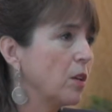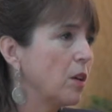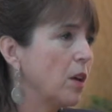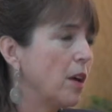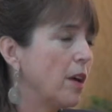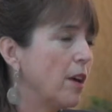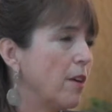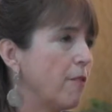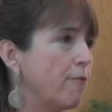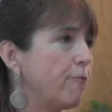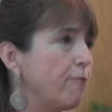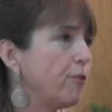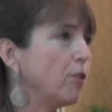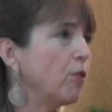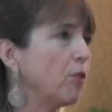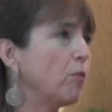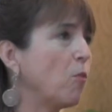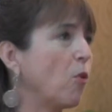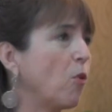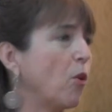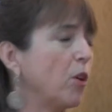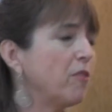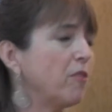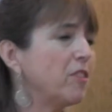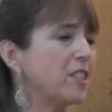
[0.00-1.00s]
uh, feel
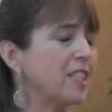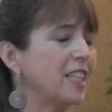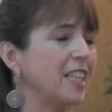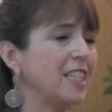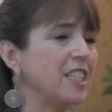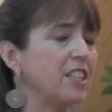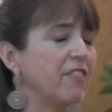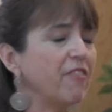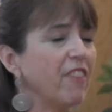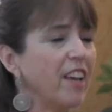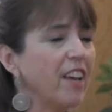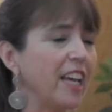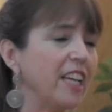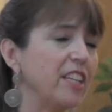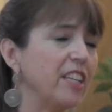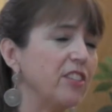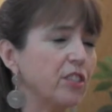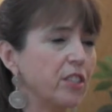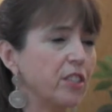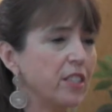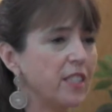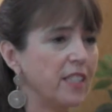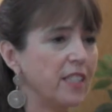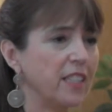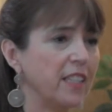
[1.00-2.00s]
more of a sense of
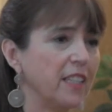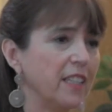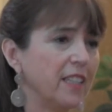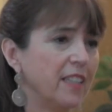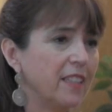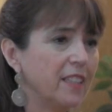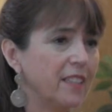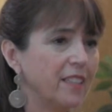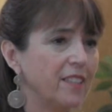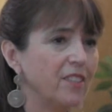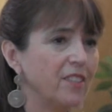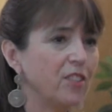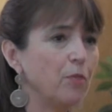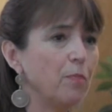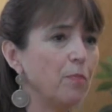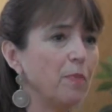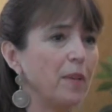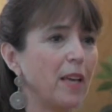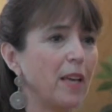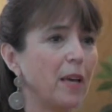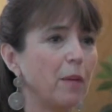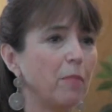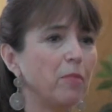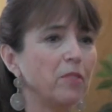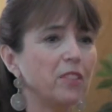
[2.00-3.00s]
agency to
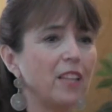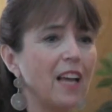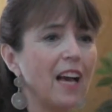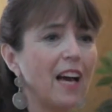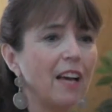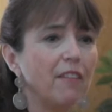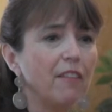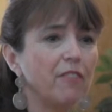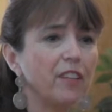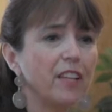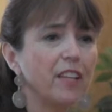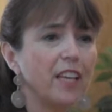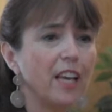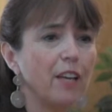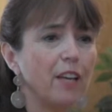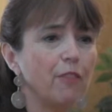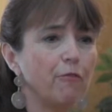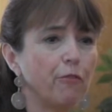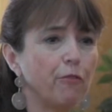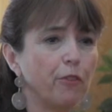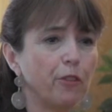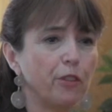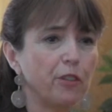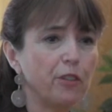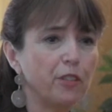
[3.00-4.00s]
be able to
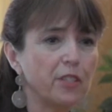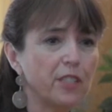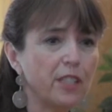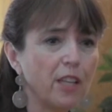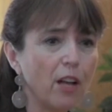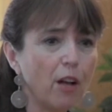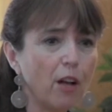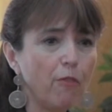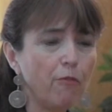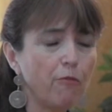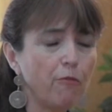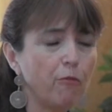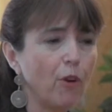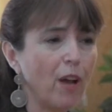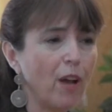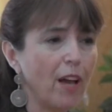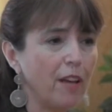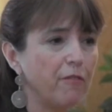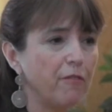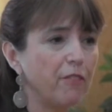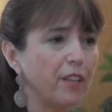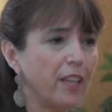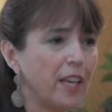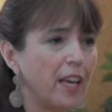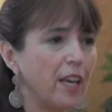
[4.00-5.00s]
advocate for yourself or
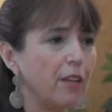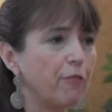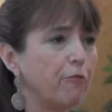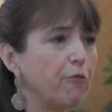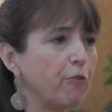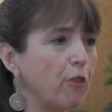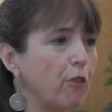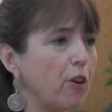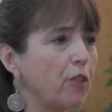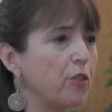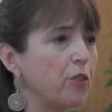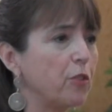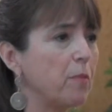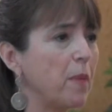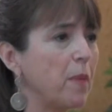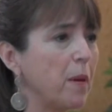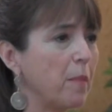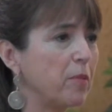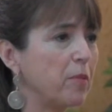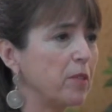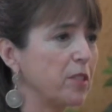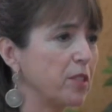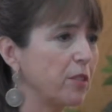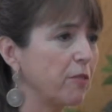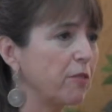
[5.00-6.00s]
advocate for other
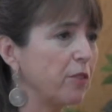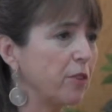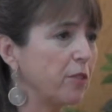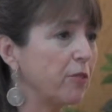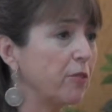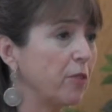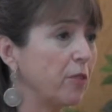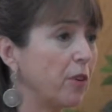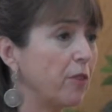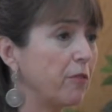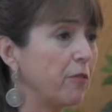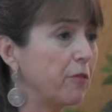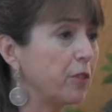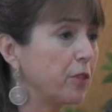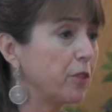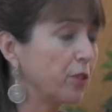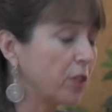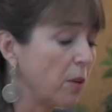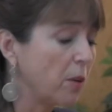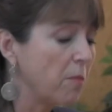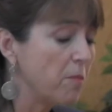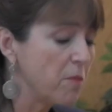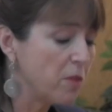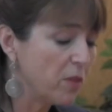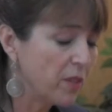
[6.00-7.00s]
members of your of your
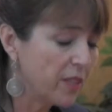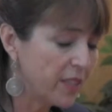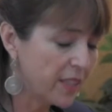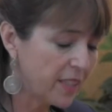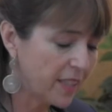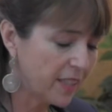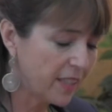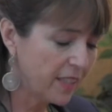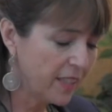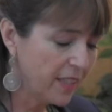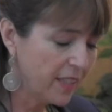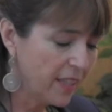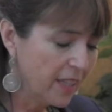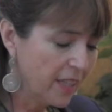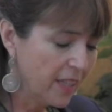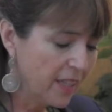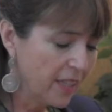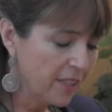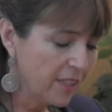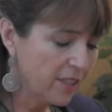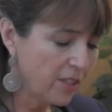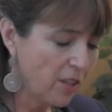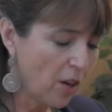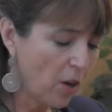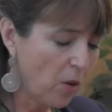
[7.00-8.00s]
community.
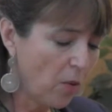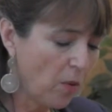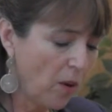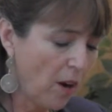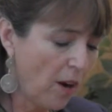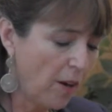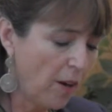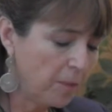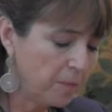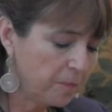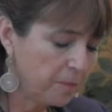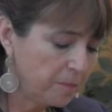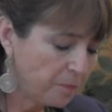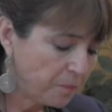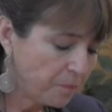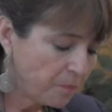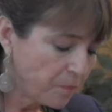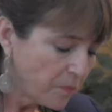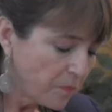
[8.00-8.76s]
So um,